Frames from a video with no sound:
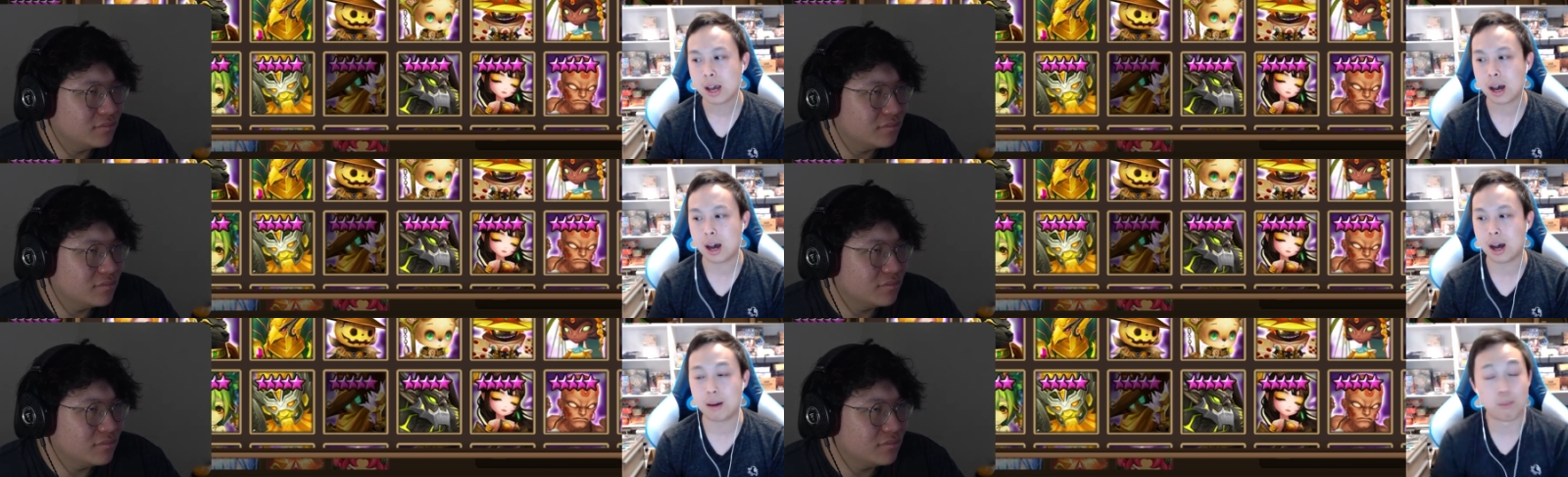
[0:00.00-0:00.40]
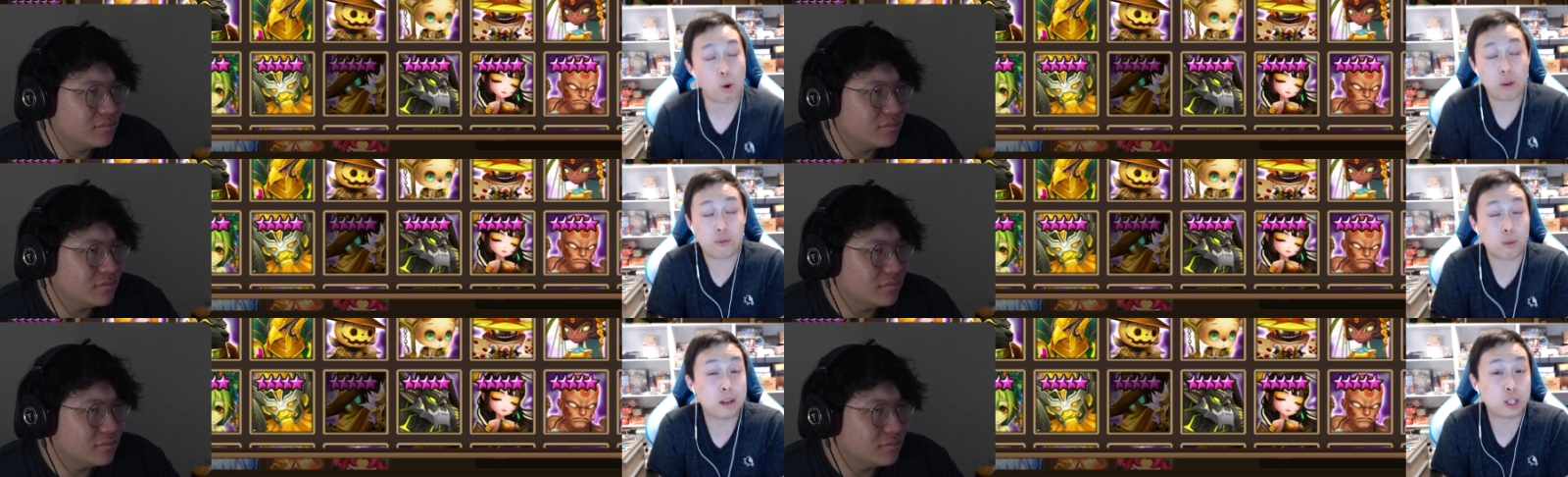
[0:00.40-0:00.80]
Speaker 1: Uh,
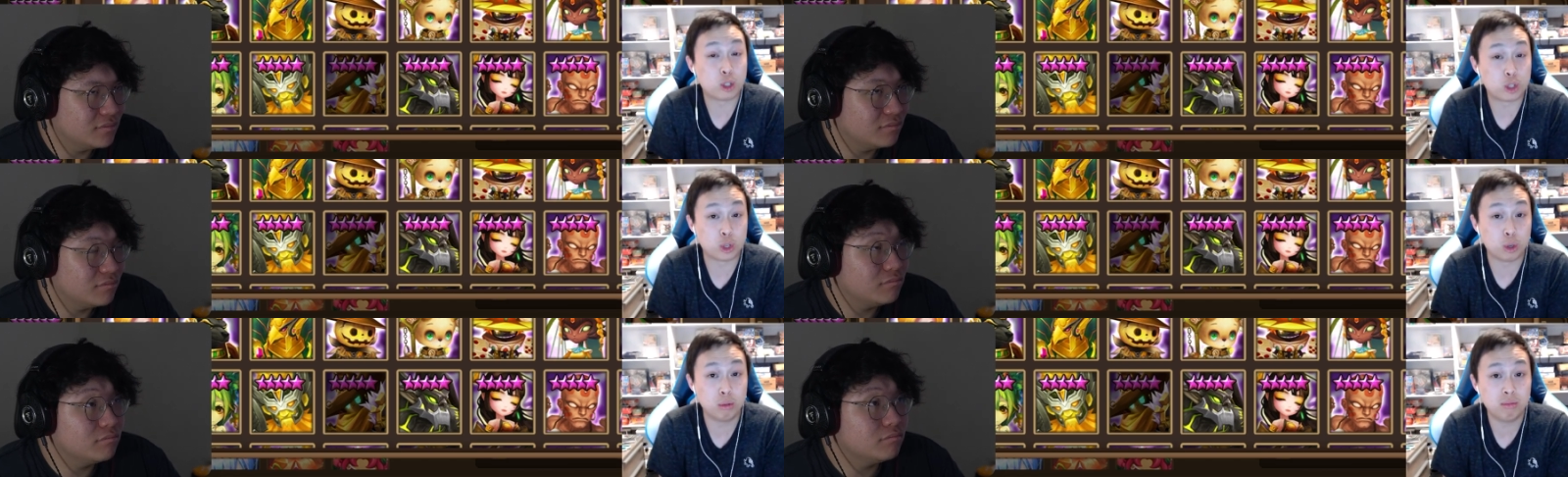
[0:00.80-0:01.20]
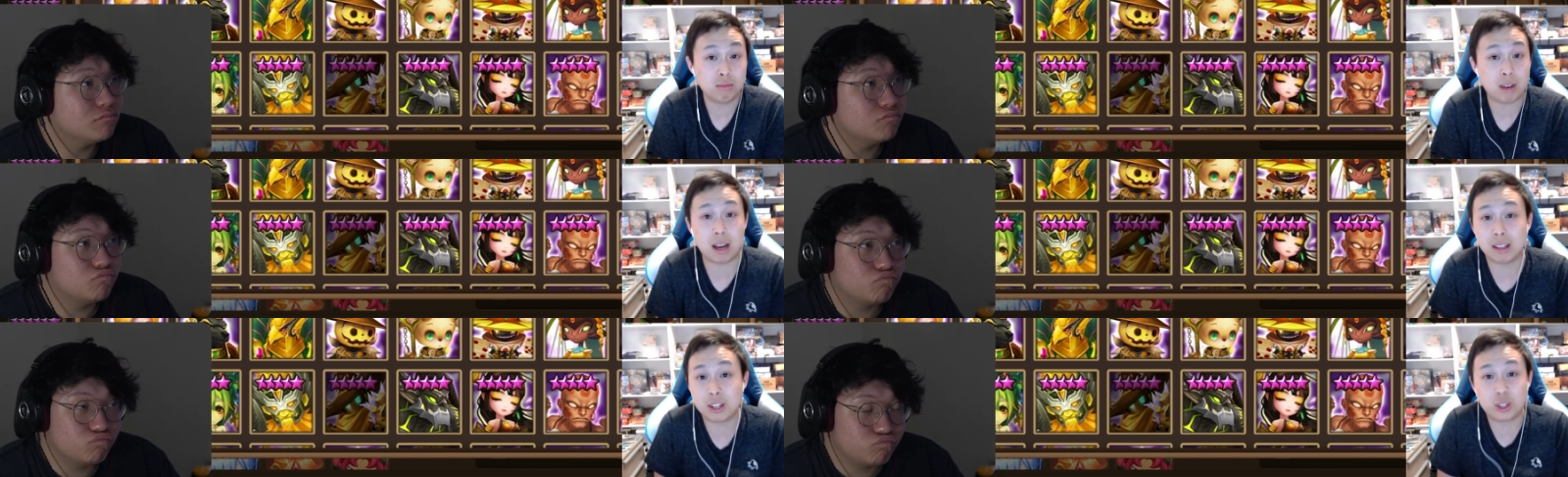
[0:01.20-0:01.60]
more information soon.
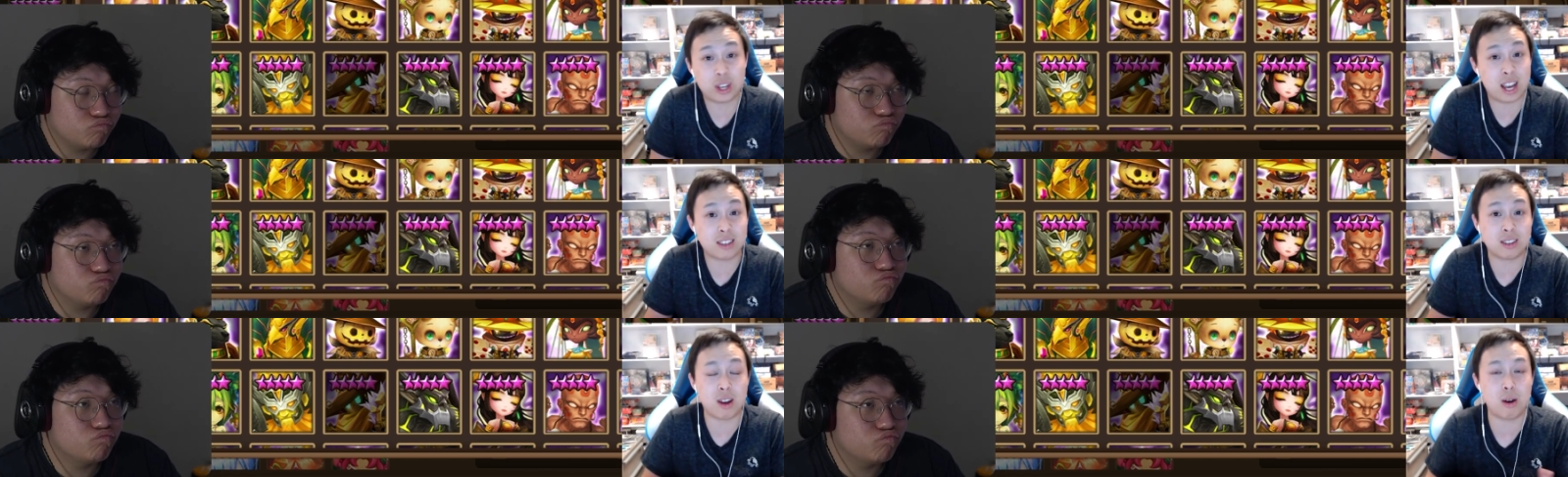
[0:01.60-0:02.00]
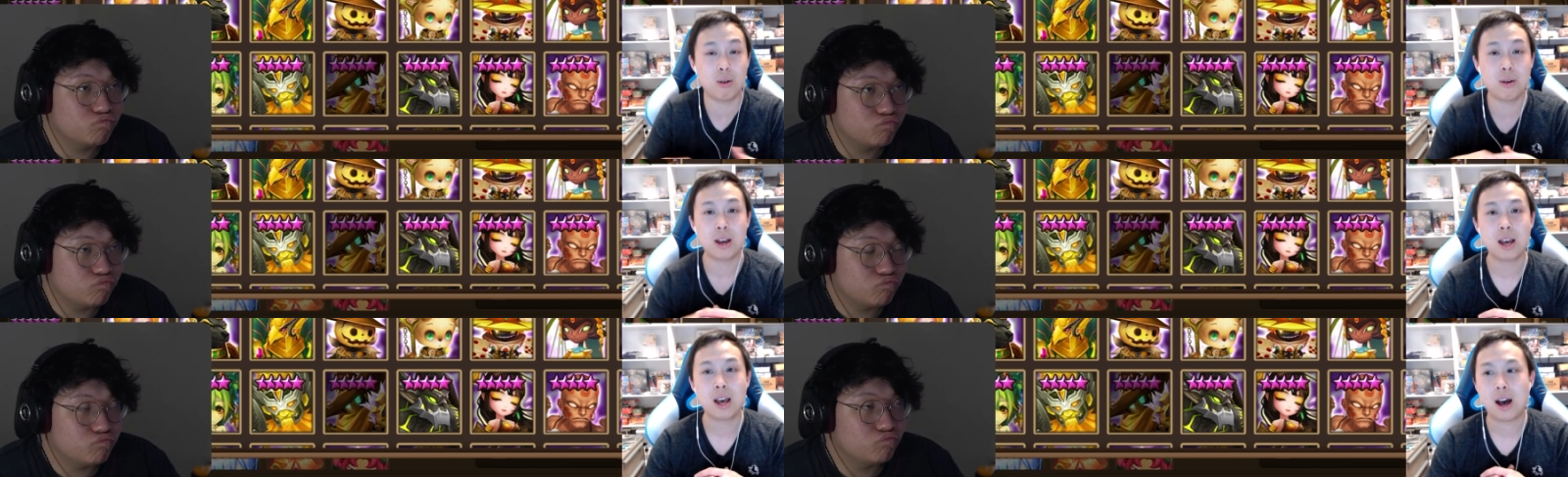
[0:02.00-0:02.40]
I'll let you guys
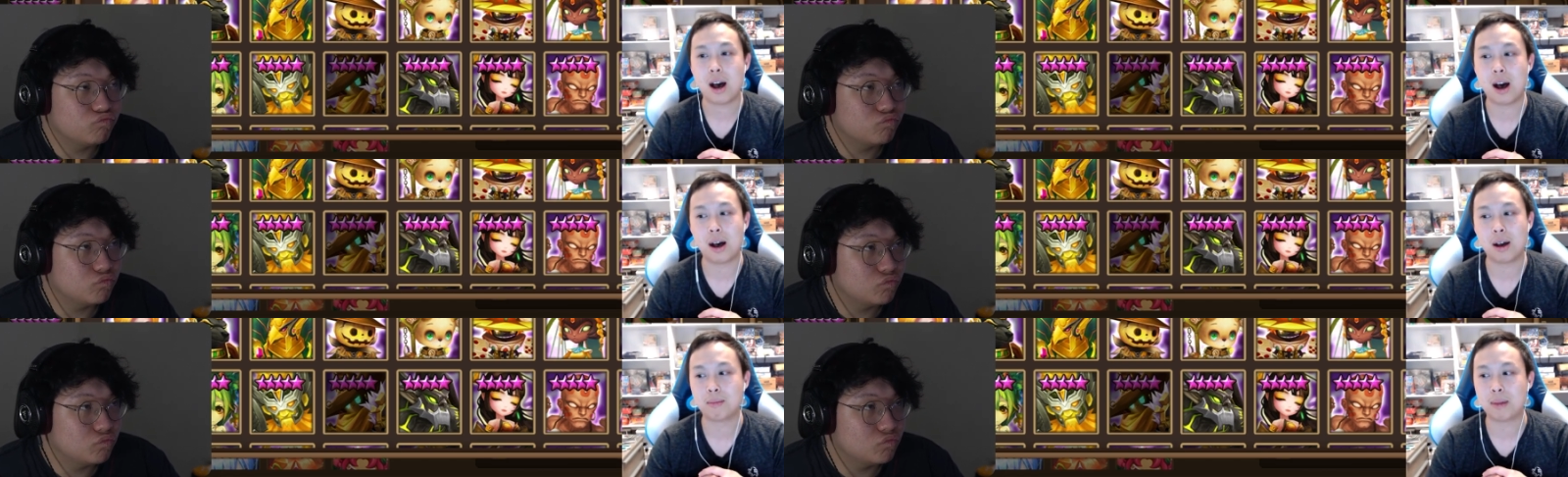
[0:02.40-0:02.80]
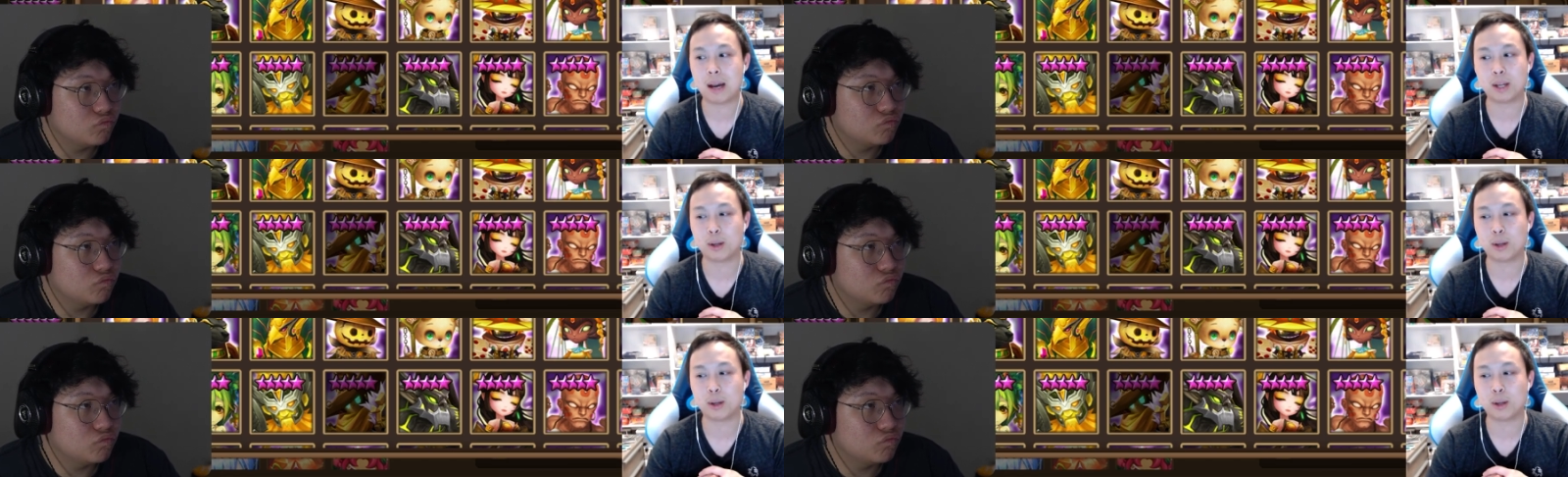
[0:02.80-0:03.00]
know. Um, I